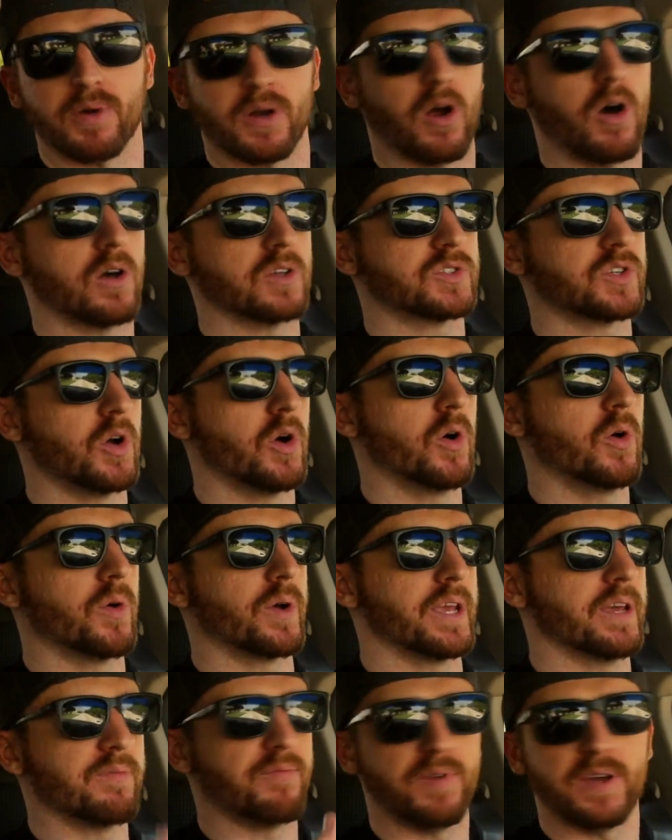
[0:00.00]
but also
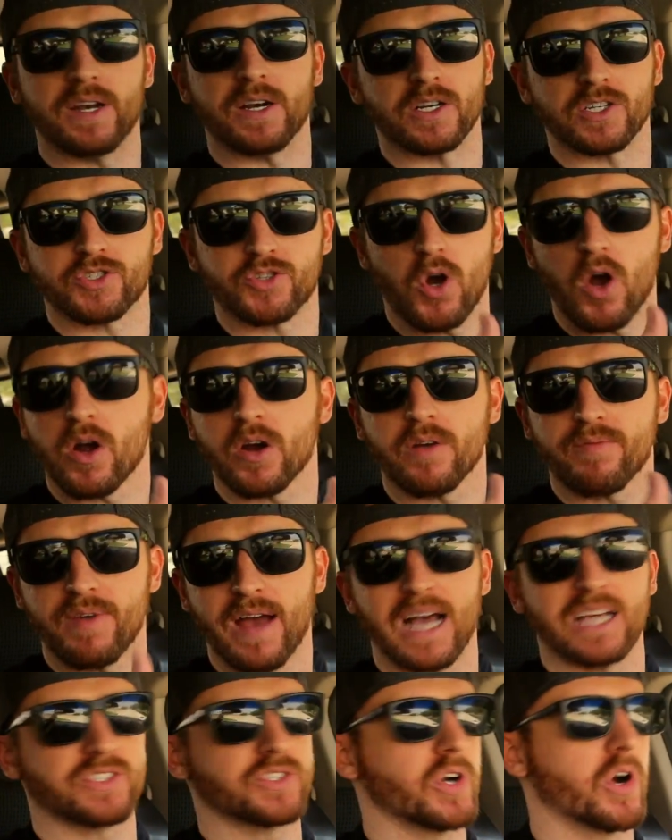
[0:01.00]
get fitter, stronger,
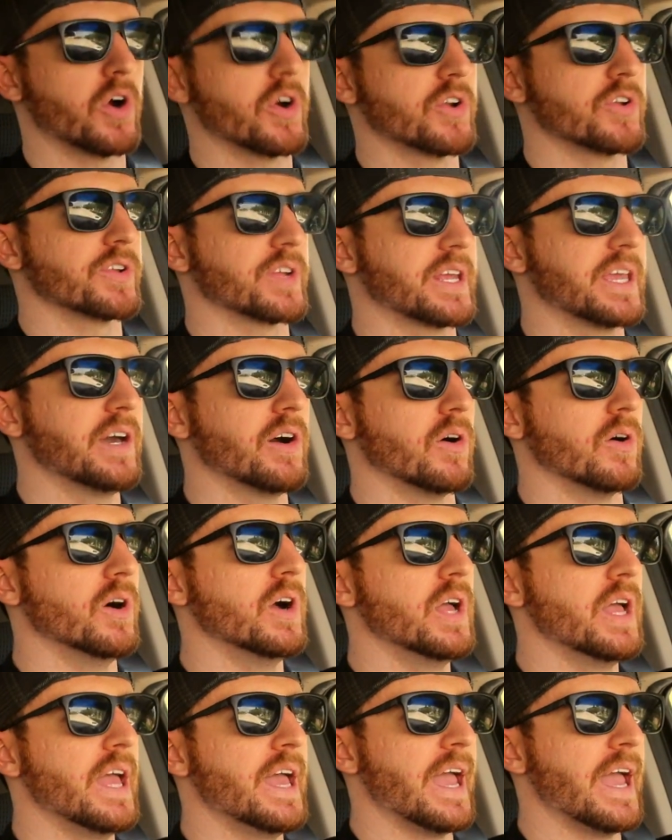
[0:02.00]
faster, harder to kill.